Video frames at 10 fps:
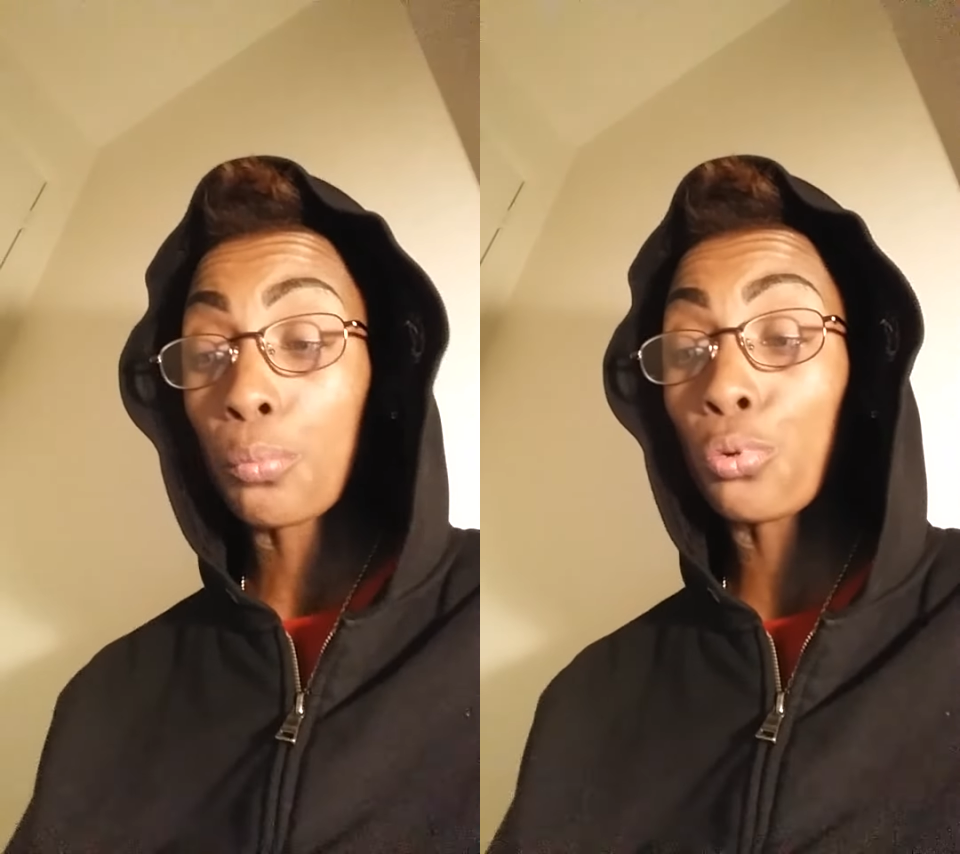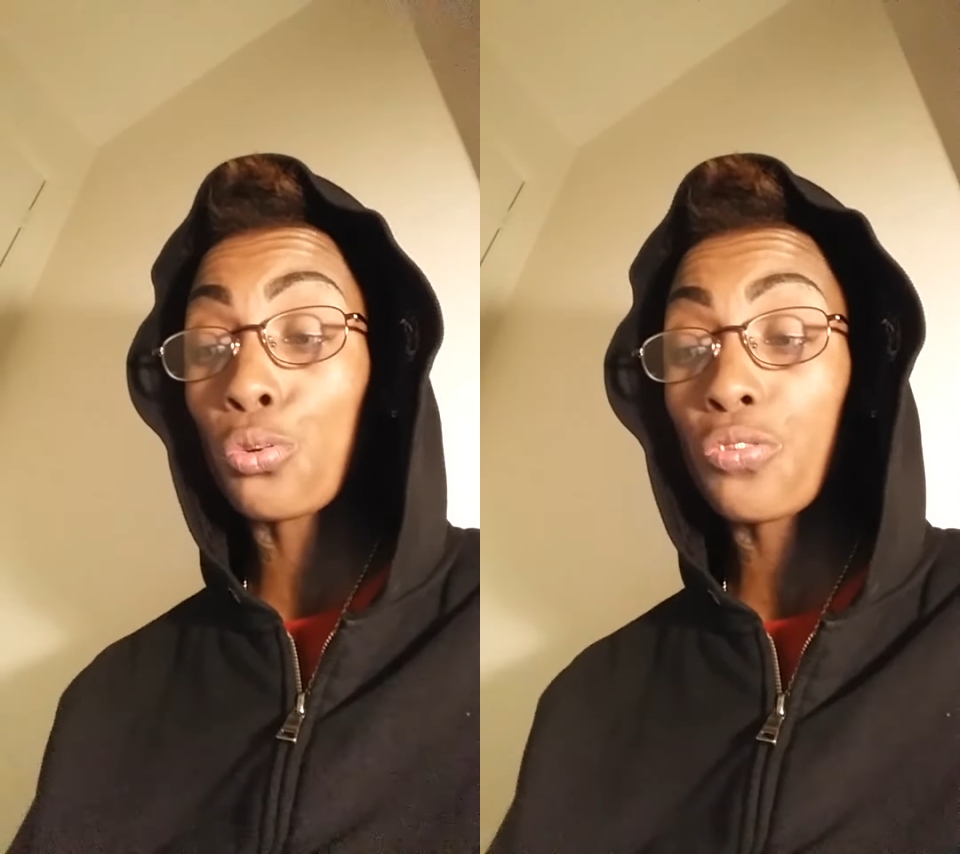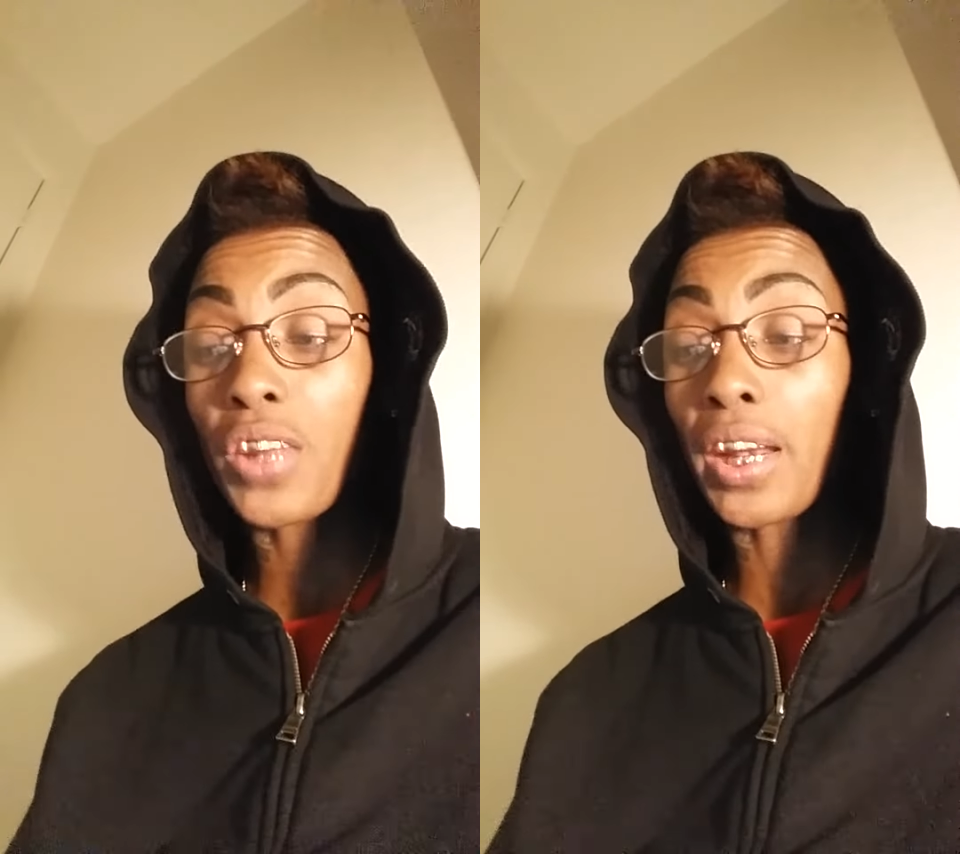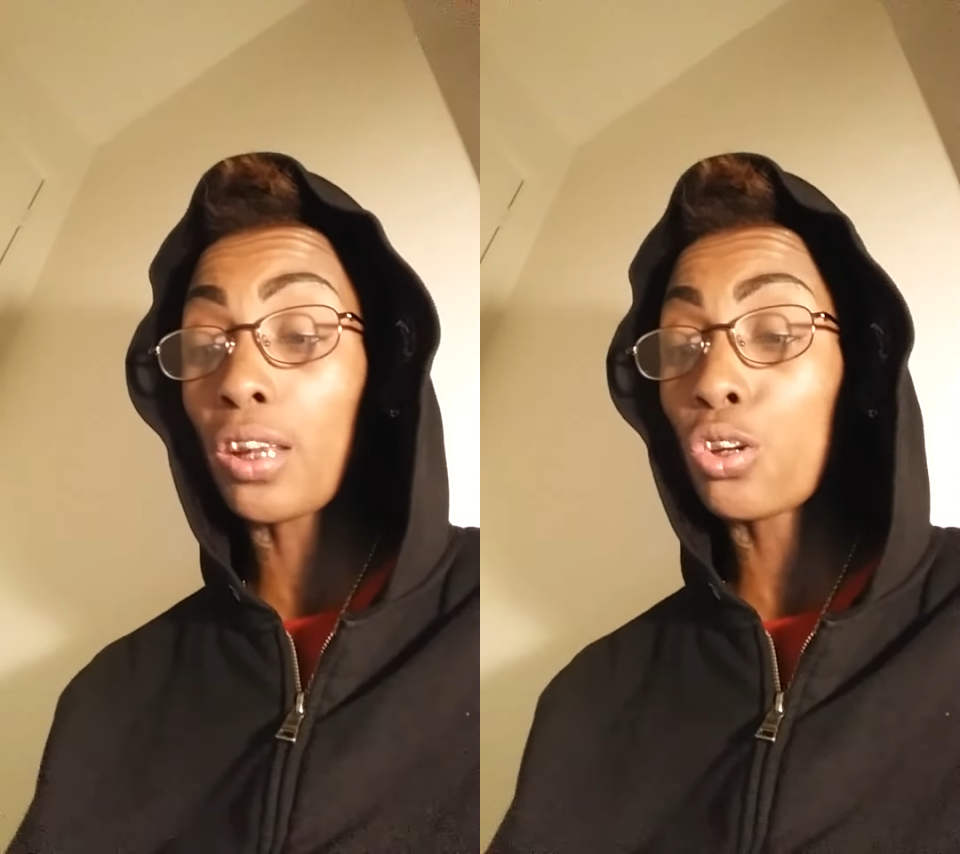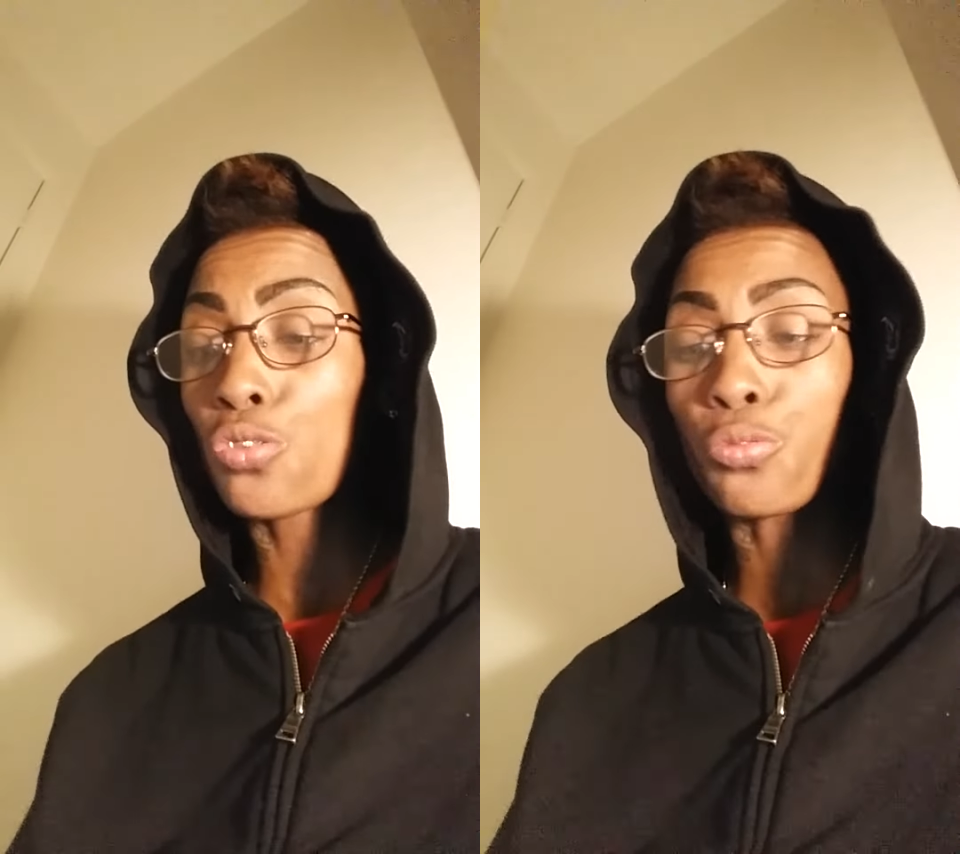proof that
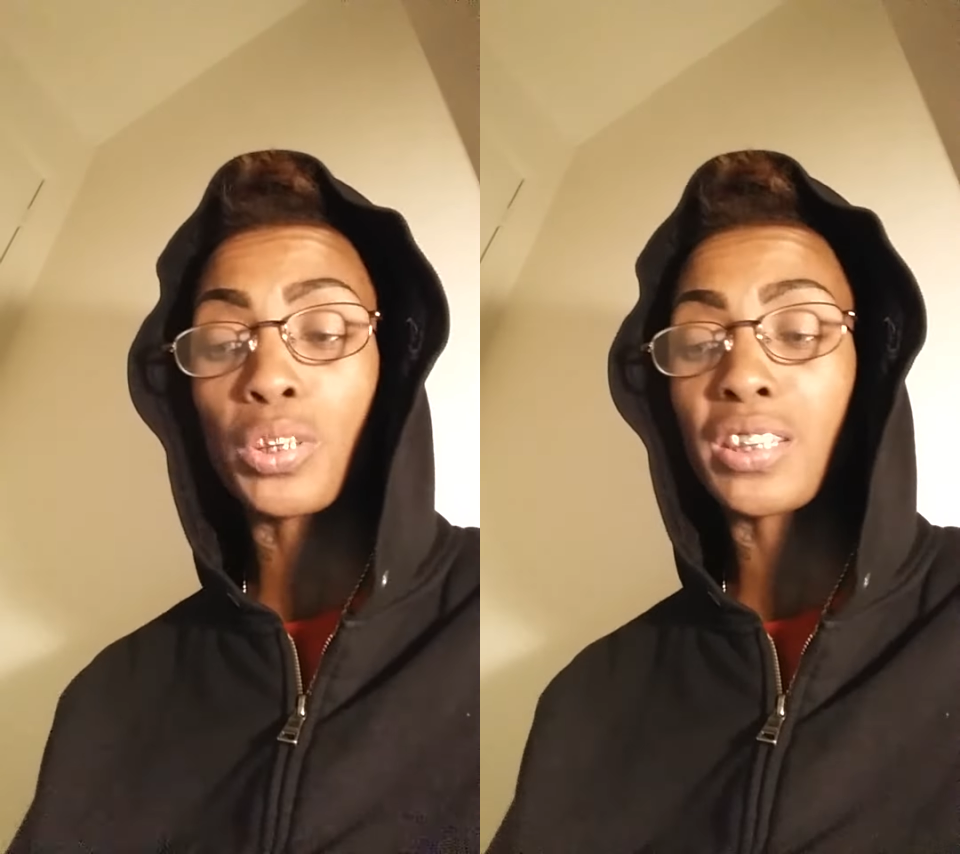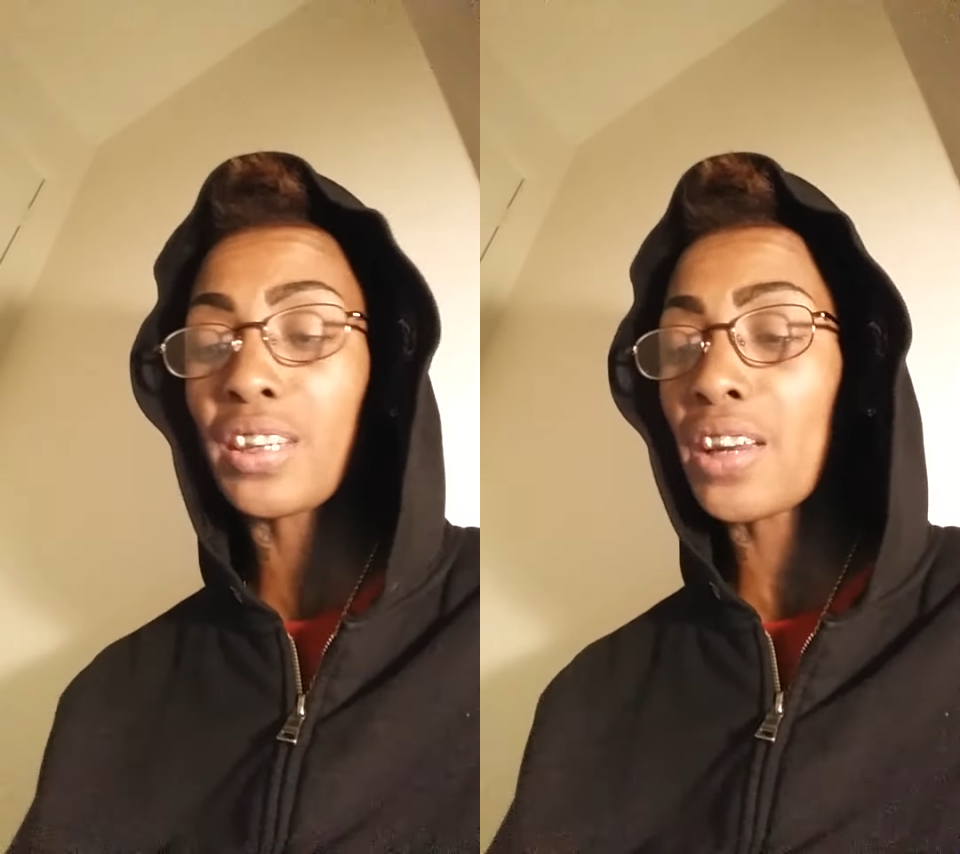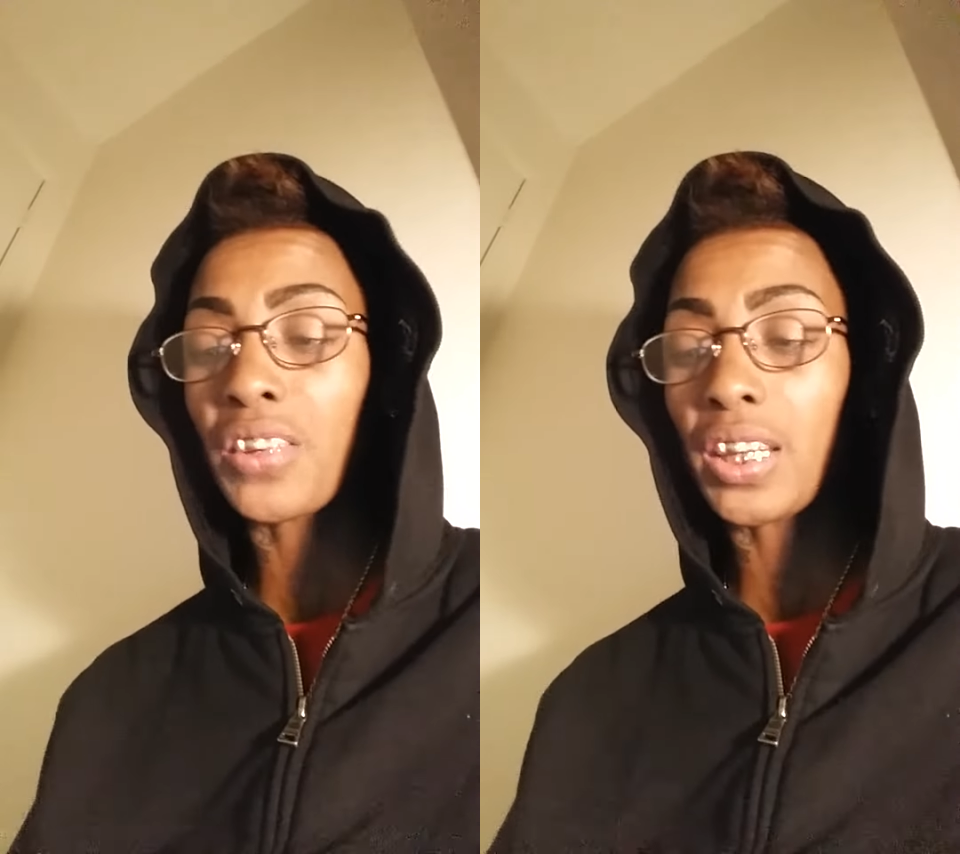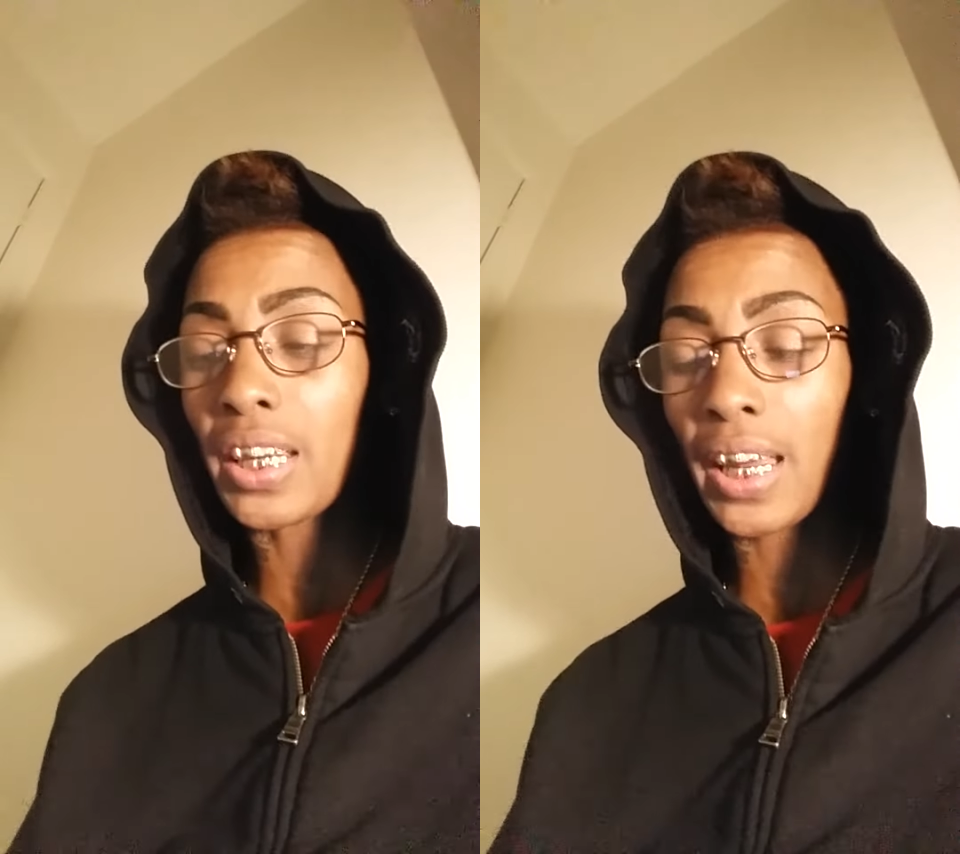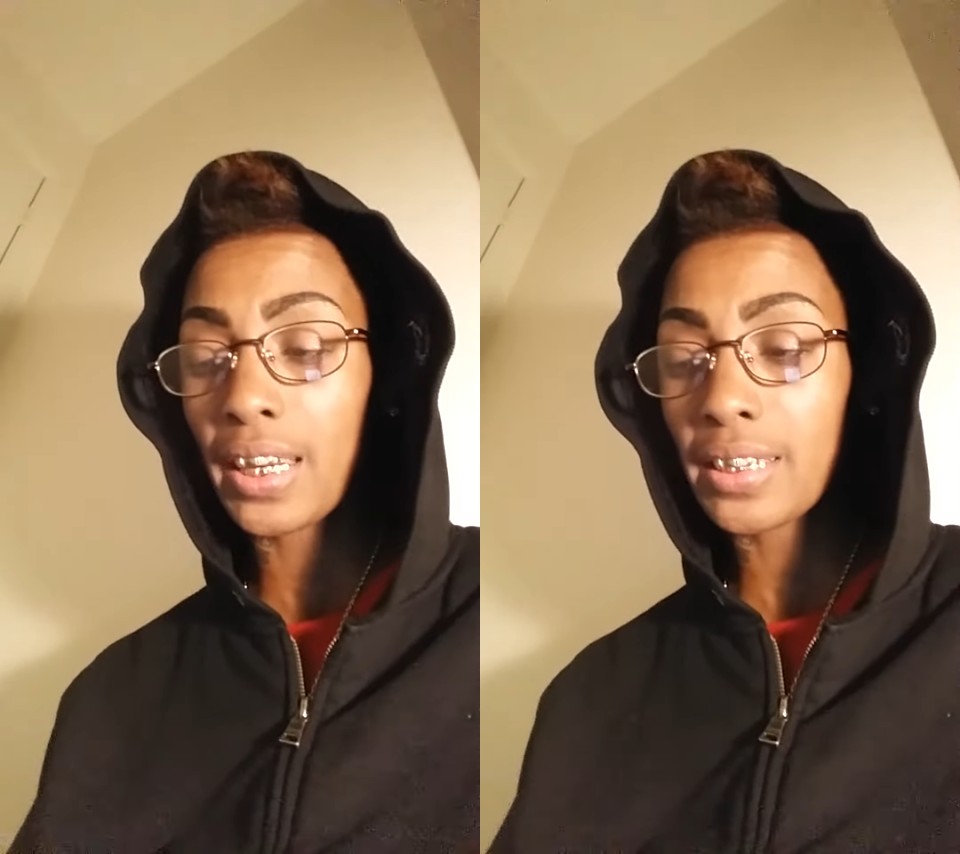aloof was never the
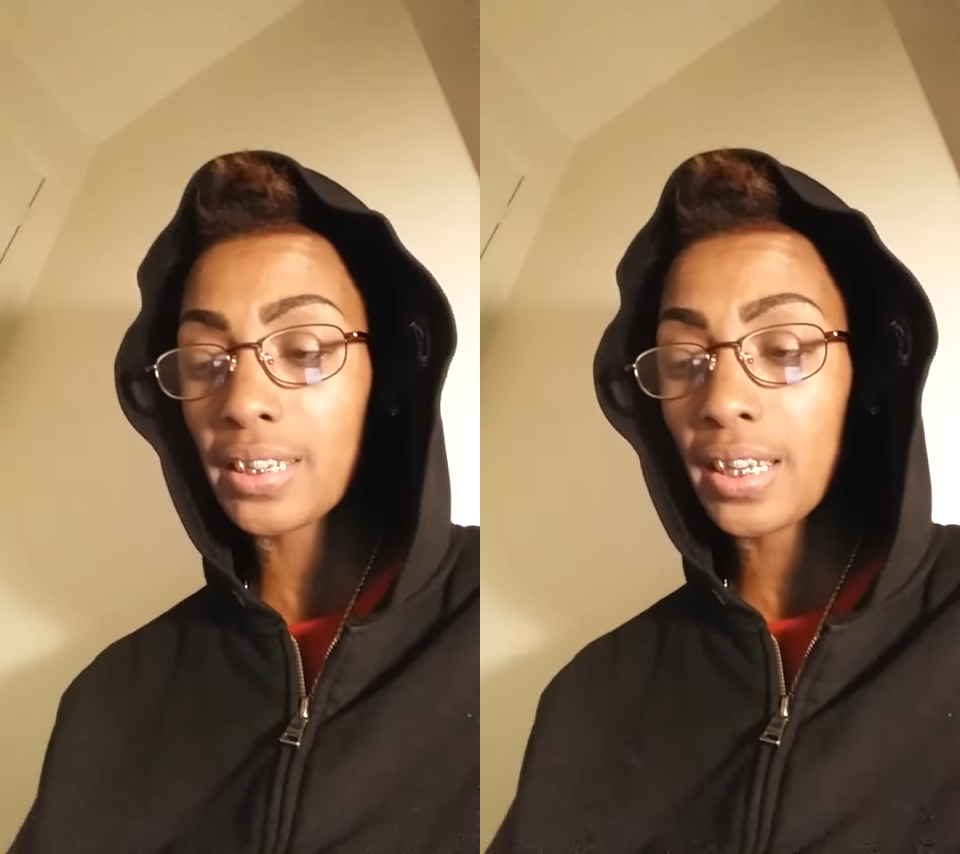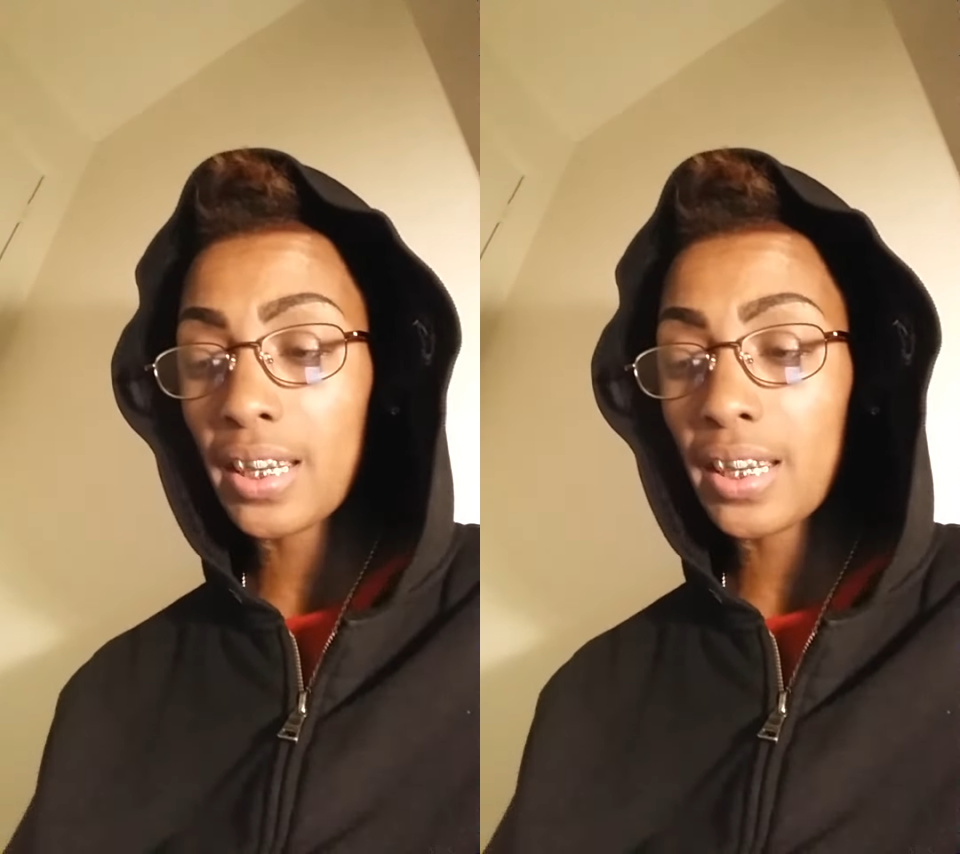case.